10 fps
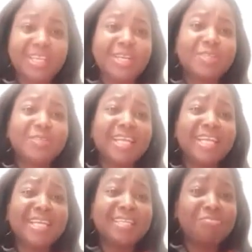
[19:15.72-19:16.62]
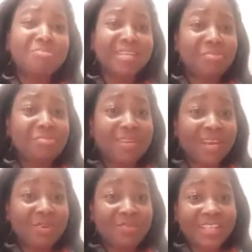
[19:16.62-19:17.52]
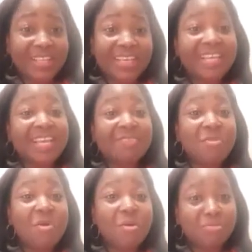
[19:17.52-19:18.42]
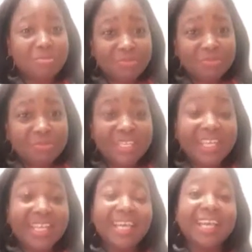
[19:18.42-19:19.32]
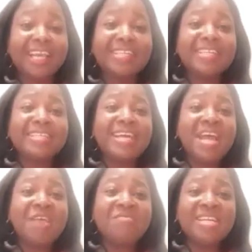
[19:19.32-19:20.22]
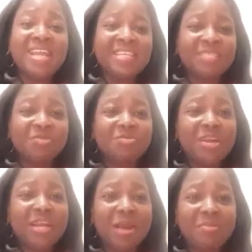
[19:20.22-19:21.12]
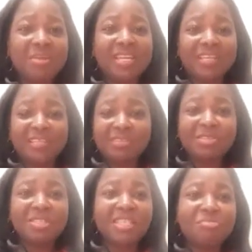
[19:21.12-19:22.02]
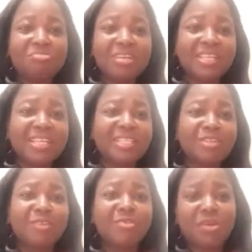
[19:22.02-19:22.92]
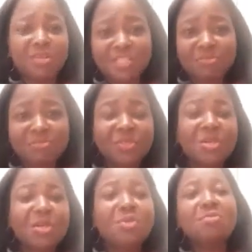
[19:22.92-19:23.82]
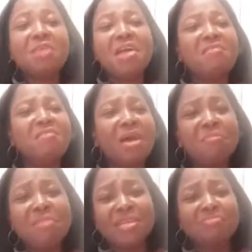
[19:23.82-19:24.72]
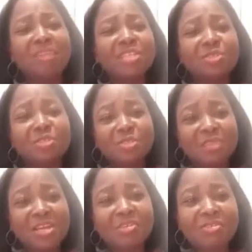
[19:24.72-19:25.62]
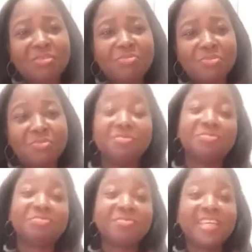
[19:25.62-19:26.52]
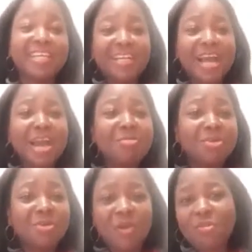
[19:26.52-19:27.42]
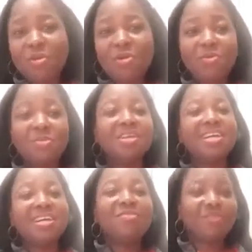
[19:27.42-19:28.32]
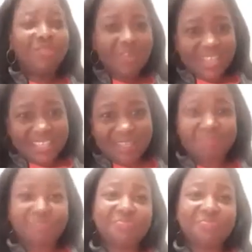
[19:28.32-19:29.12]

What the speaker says: So the lady prayed a prayer over there and came home. And then every night she would wake up and then start praying, angel of God, whoever made my children crippled, carry koboko, flog them.